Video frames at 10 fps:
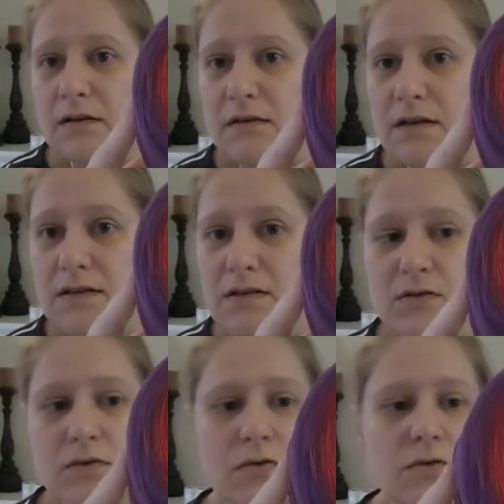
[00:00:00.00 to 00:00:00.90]
is
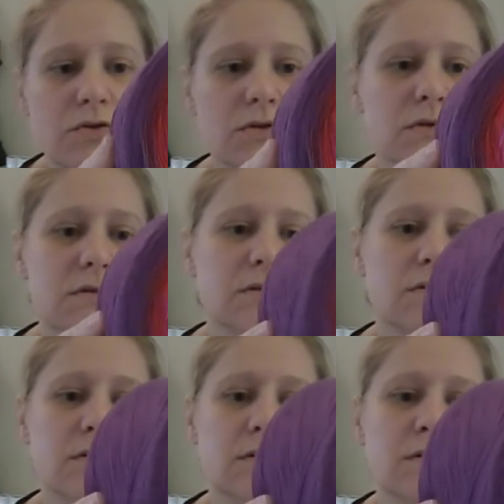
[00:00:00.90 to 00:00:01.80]
gorgeous.
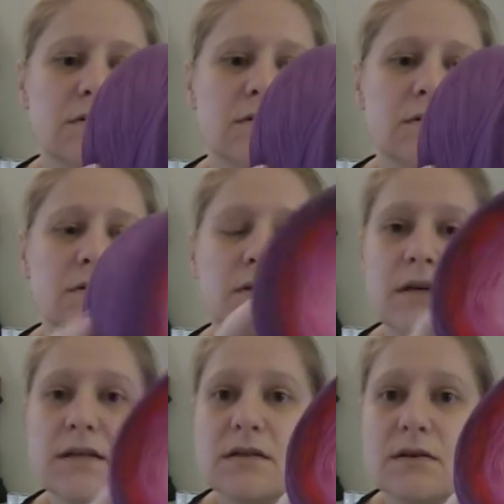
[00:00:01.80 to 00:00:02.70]

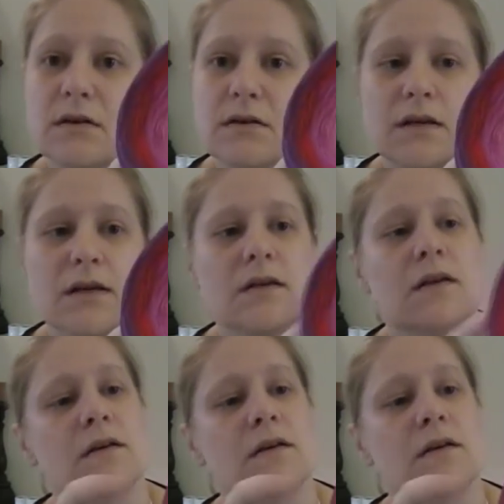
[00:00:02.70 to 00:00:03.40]
It's a Cotton King.